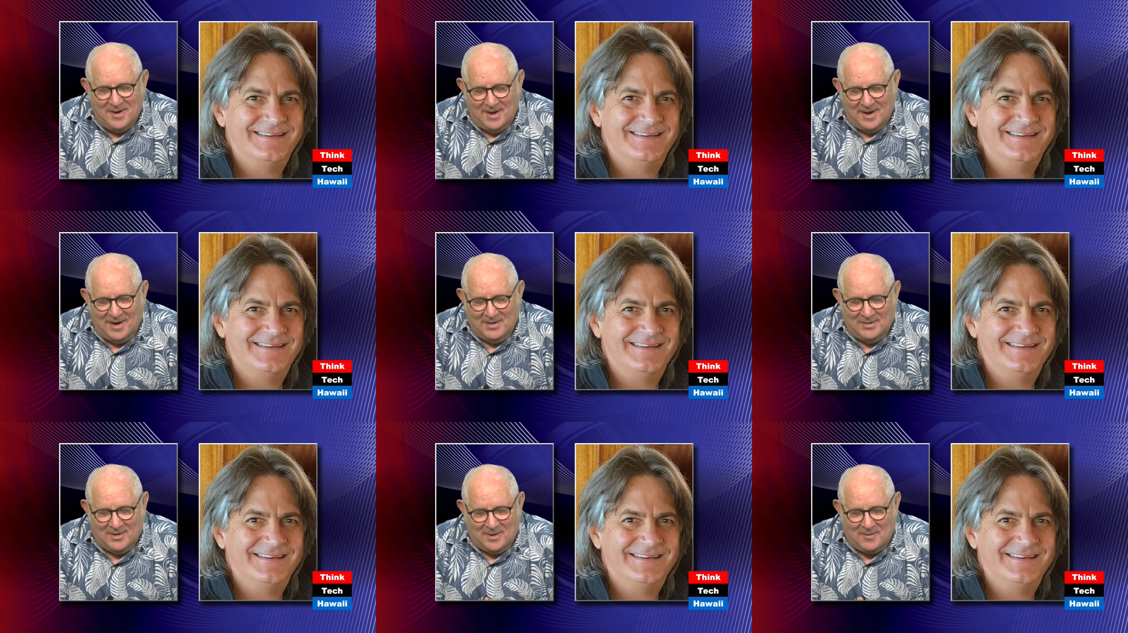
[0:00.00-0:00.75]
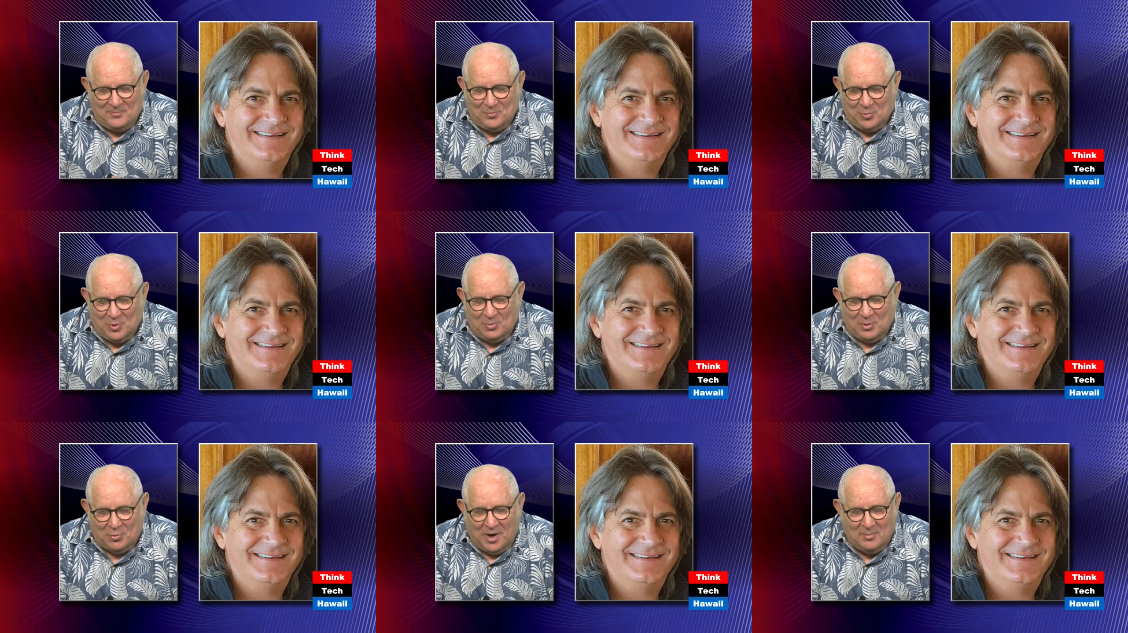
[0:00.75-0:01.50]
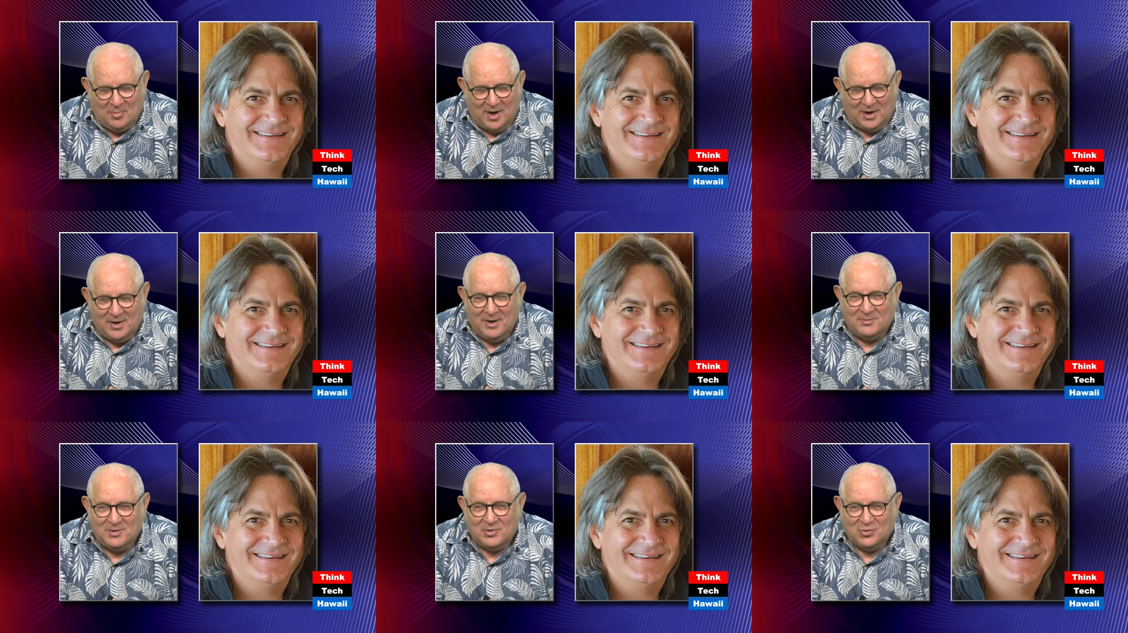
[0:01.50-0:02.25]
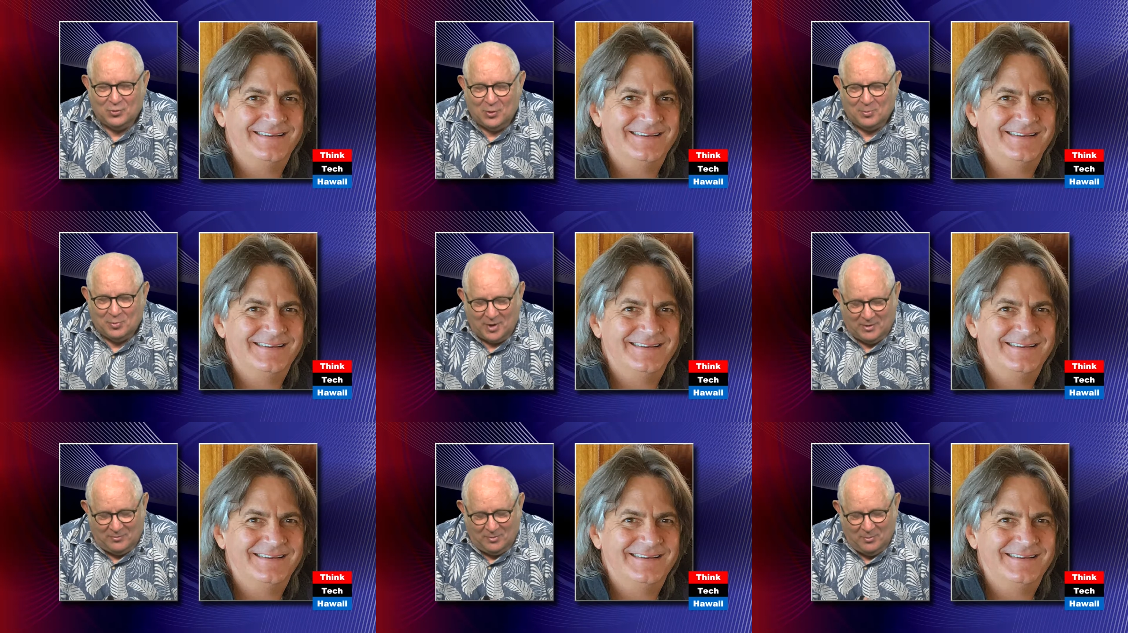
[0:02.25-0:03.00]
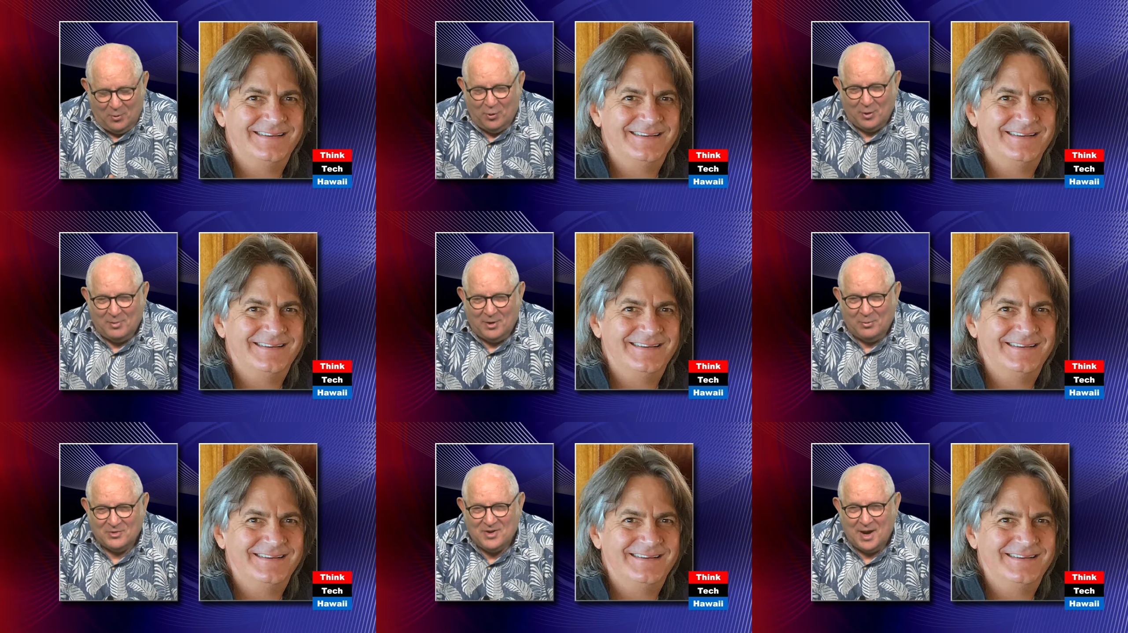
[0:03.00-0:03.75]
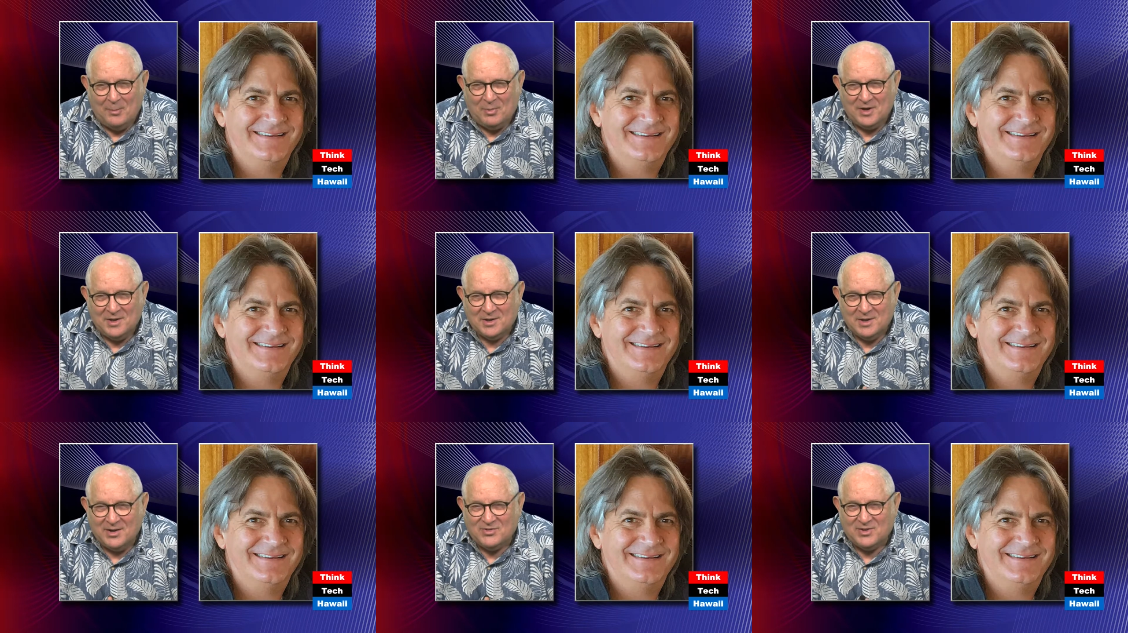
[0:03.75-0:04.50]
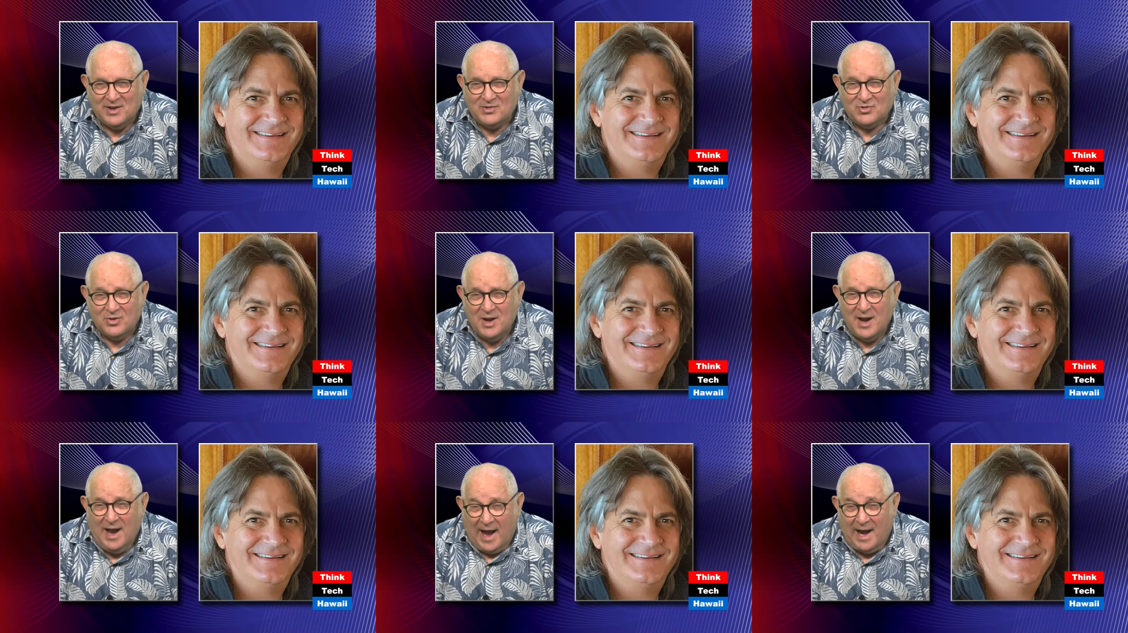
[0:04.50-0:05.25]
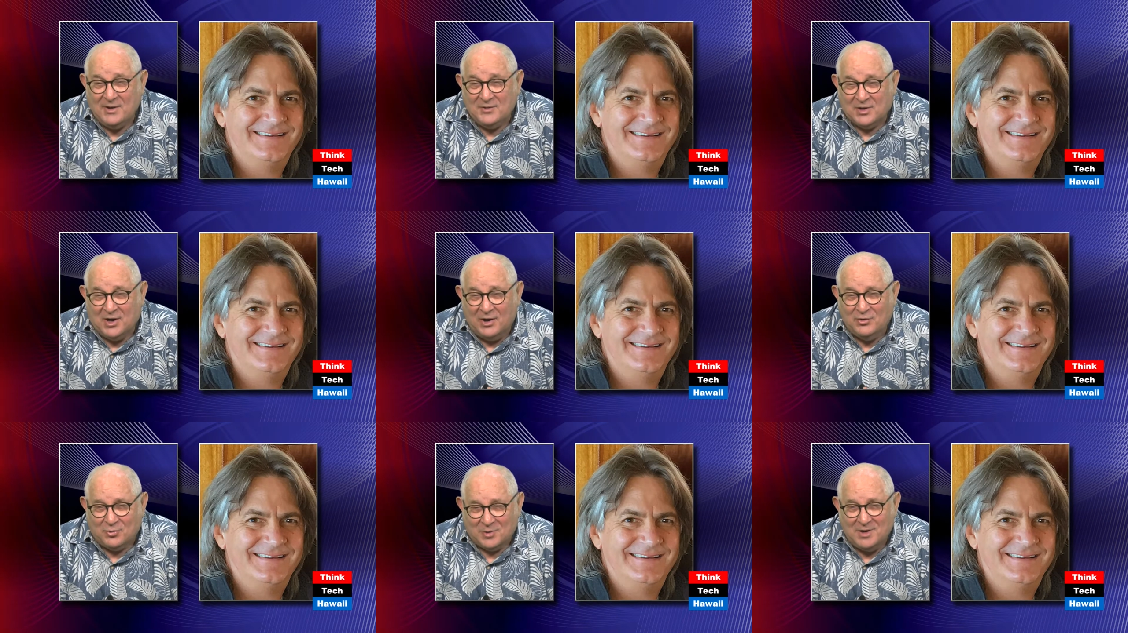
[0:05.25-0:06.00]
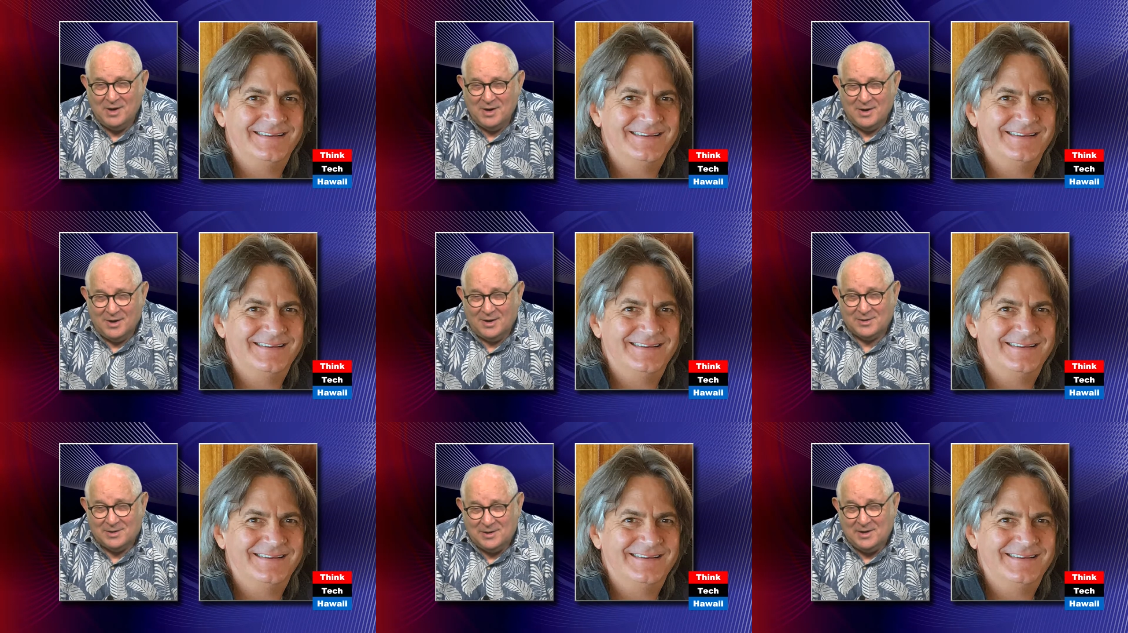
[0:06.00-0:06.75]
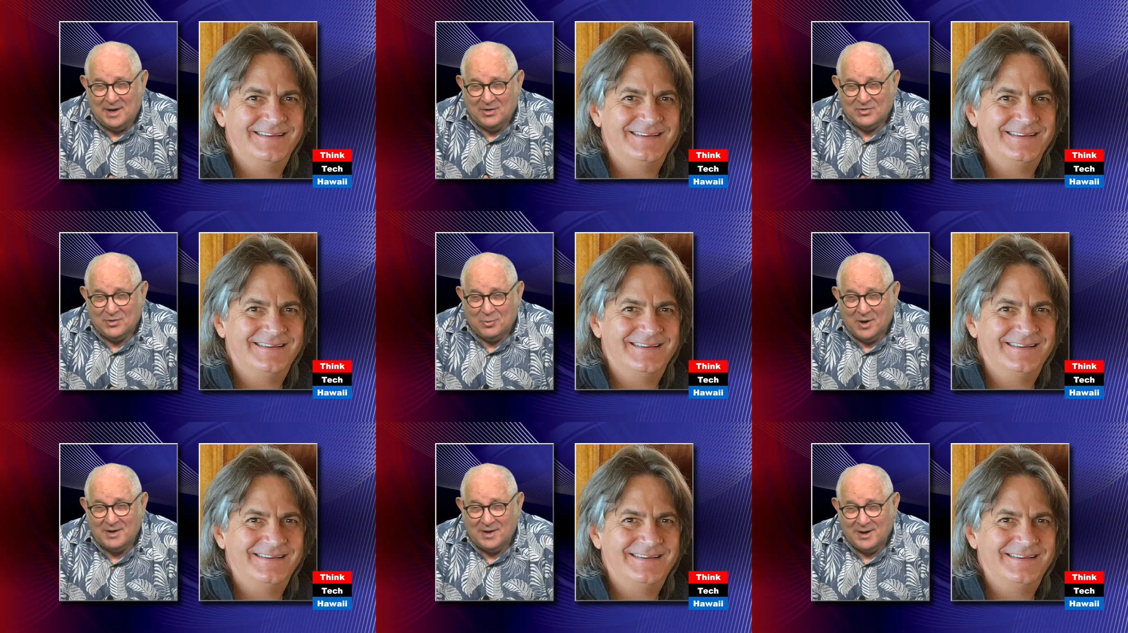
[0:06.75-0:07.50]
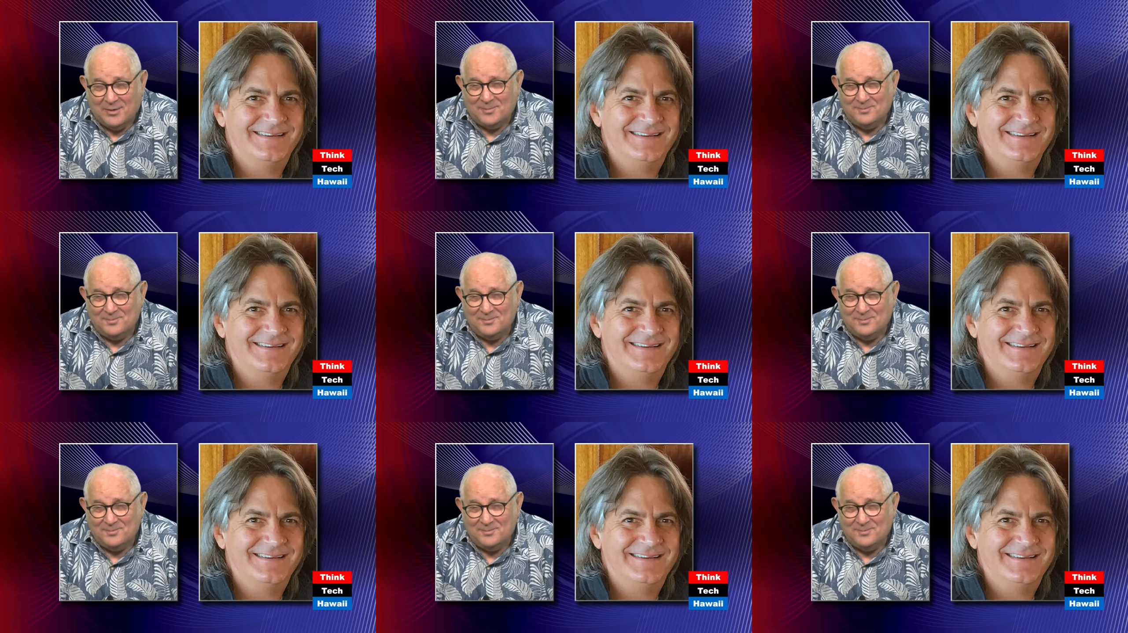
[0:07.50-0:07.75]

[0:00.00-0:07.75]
Speaker 1: and um, we'll be right back after the short break for more about what's happening in the legislature and in the country on clean energy right now.